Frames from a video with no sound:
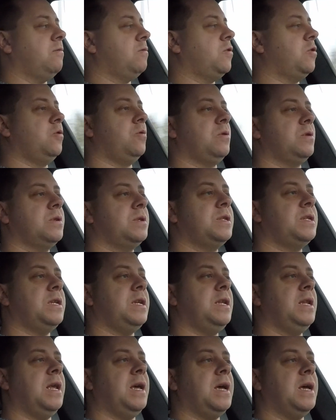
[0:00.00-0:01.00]
cool to
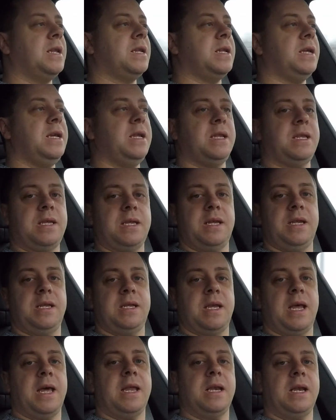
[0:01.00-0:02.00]
see that
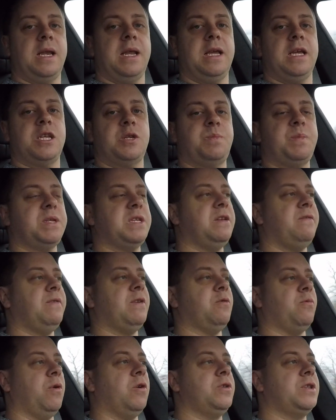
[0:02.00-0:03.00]
it's handling a
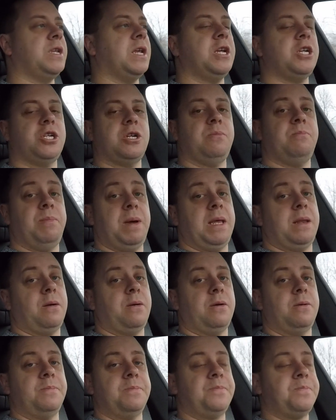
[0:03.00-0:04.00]
specific road section
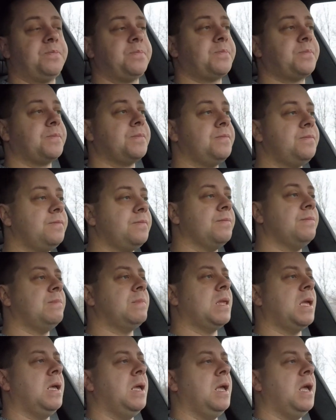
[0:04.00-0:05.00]
better.
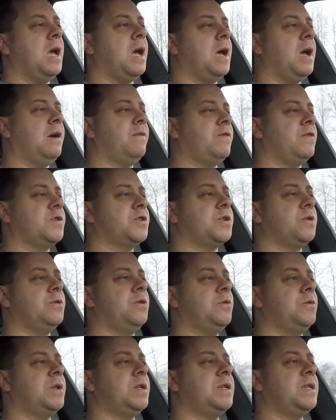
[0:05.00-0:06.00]
I've also
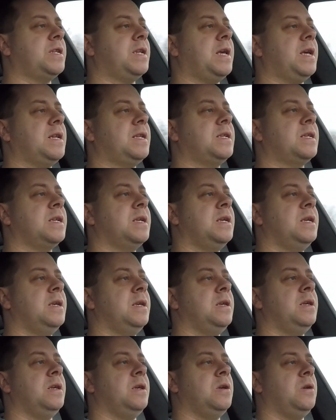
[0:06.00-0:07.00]
noticed that
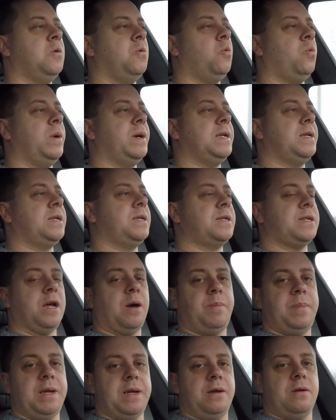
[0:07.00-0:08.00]
when
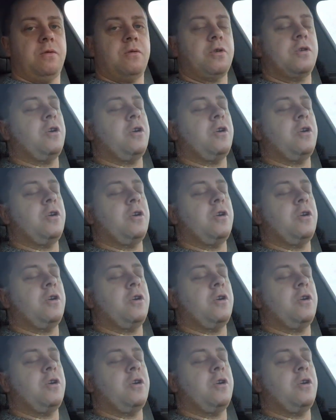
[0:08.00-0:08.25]
stopping or